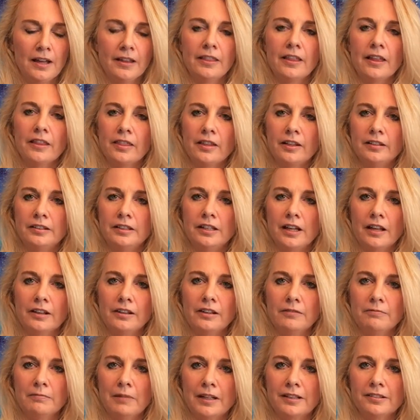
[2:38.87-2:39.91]
that the
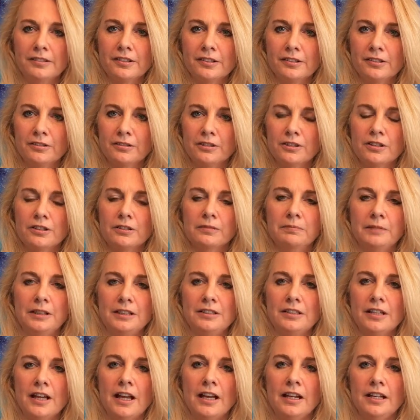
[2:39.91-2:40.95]
death of my sister took me
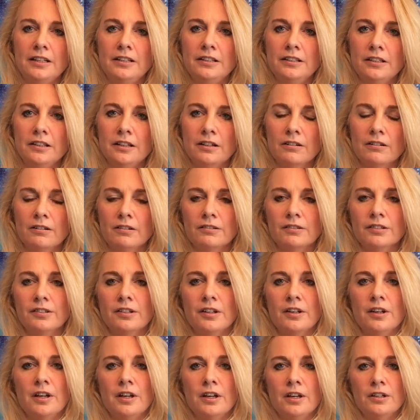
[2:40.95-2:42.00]
10 years
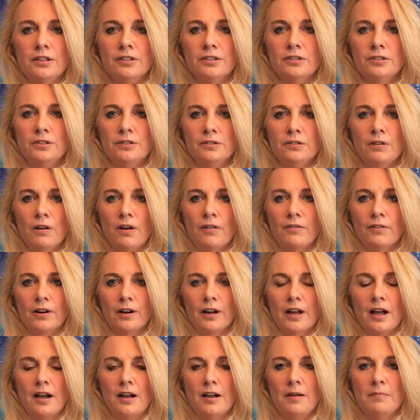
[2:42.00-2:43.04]
to
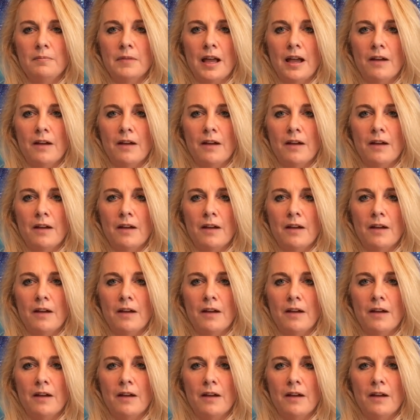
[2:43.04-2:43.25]
overcome.